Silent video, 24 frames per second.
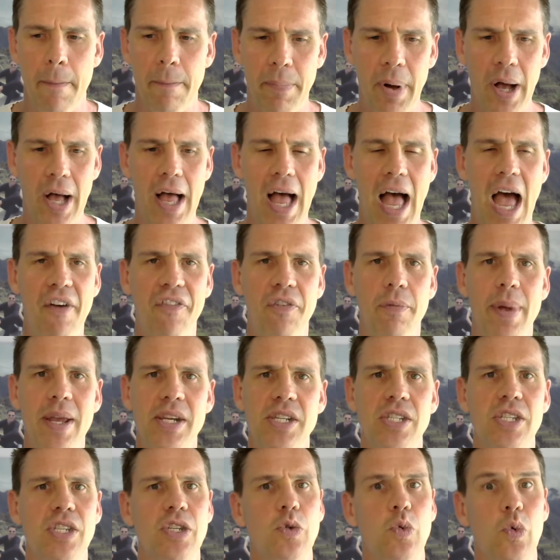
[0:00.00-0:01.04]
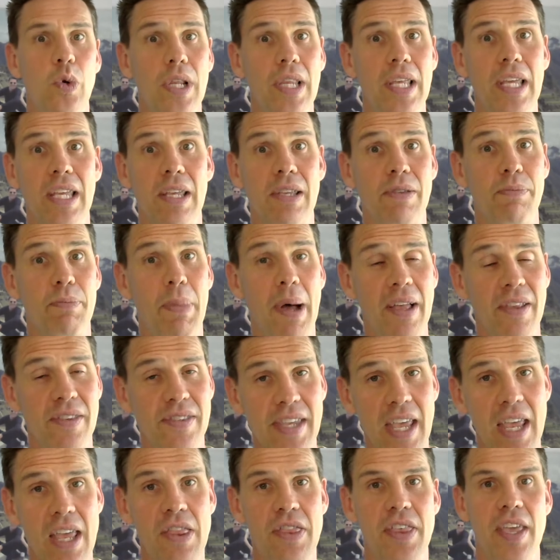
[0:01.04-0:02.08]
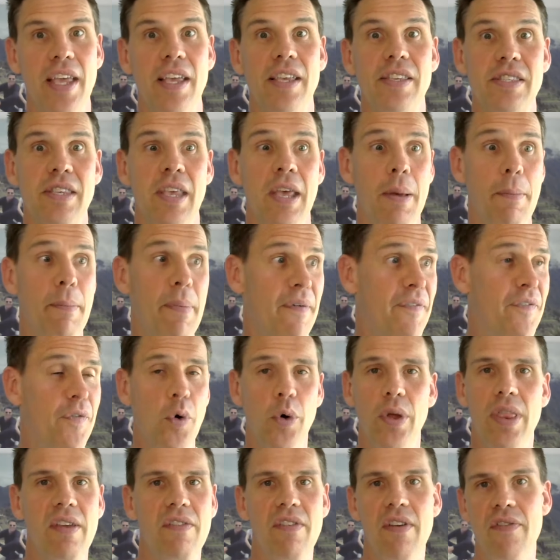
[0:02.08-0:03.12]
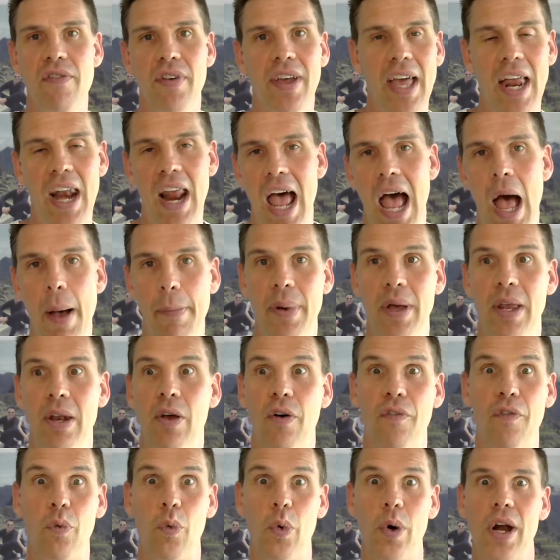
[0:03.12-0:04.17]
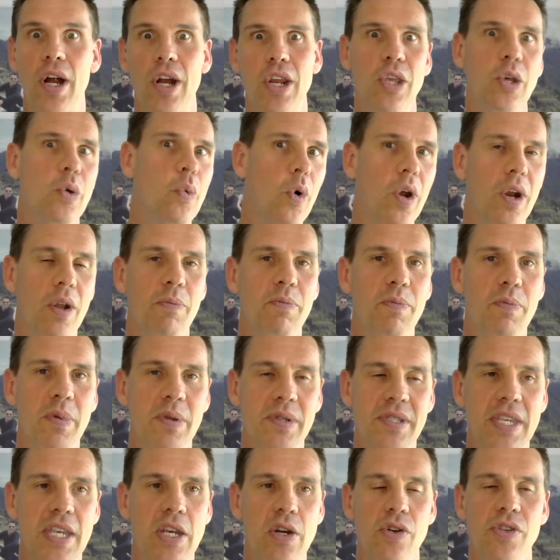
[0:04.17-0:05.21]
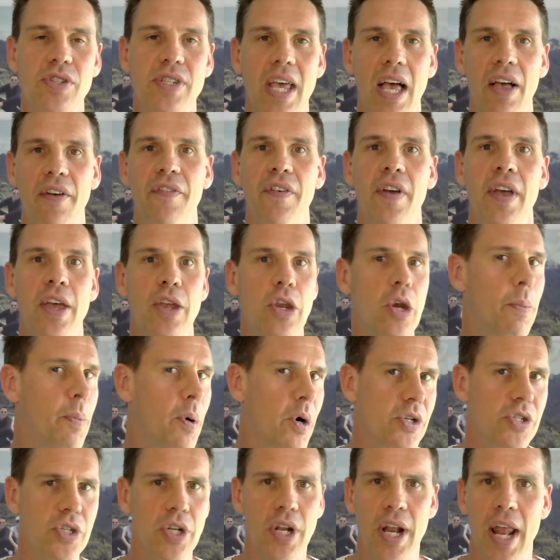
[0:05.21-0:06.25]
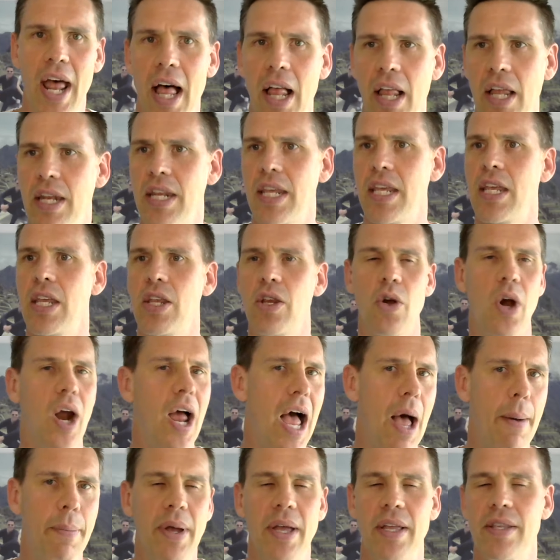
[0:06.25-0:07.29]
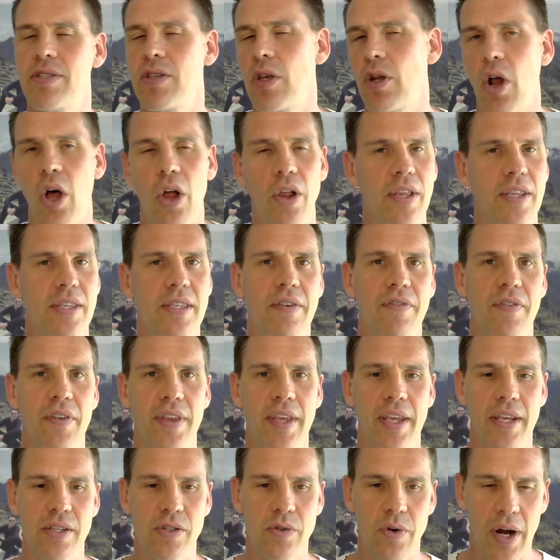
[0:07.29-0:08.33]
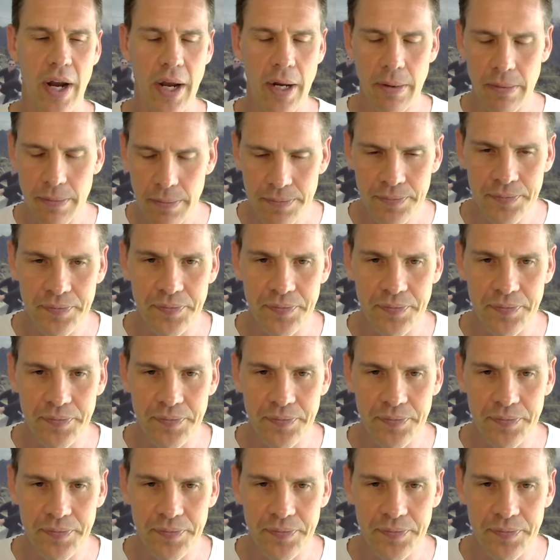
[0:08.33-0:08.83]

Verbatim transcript: But affirmations is really about saying things before they've even kind of happened of where you want to see yourself, your personality, your habits, and all the different things, right?